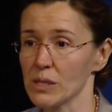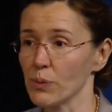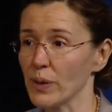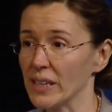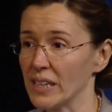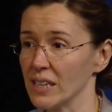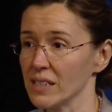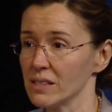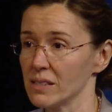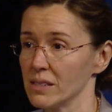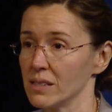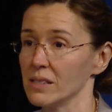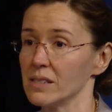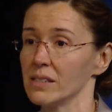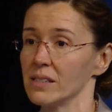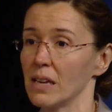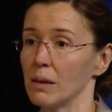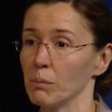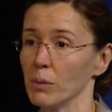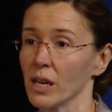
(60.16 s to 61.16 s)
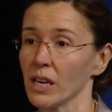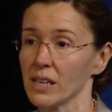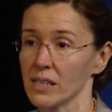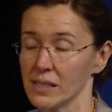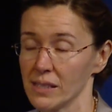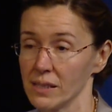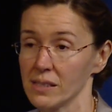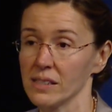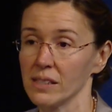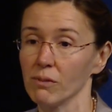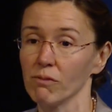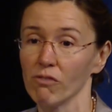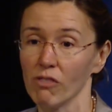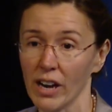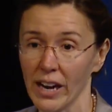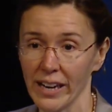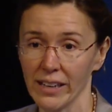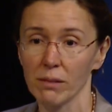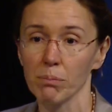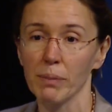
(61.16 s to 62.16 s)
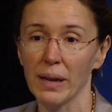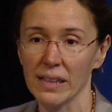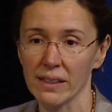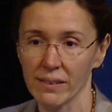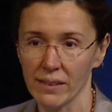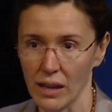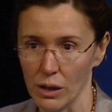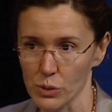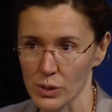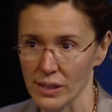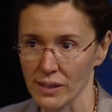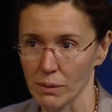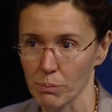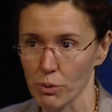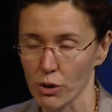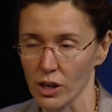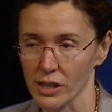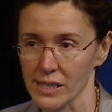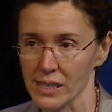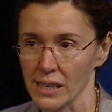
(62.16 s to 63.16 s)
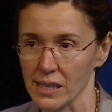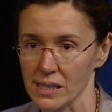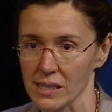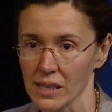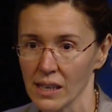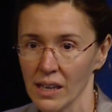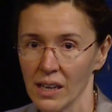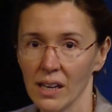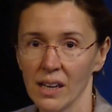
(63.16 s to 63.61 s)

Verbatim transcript: well as systemic, system-wide meltdowns in the process.